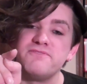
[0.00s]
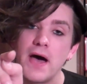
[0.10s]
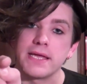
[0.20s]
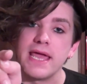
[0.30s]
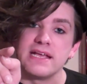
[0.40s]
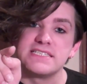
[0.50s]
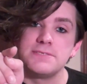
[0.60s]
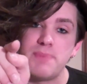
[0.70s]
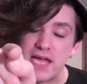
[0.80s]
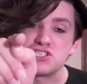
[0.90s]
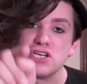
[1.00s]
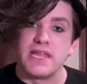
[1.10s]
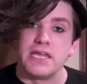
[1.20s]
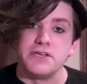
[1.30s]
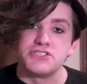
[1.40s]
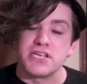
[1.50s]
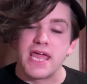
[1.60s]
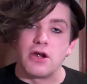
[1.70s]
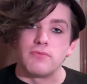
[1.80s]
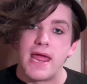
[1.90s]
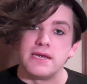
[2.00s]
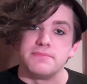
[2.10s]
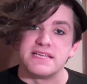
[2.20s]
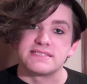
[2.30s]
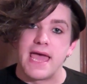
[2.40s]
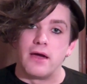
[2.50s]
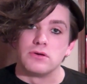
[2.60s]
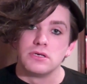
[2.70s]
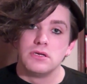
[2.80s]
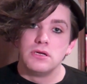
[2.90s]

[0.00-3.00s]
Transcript: fucking special that you should get a random discount.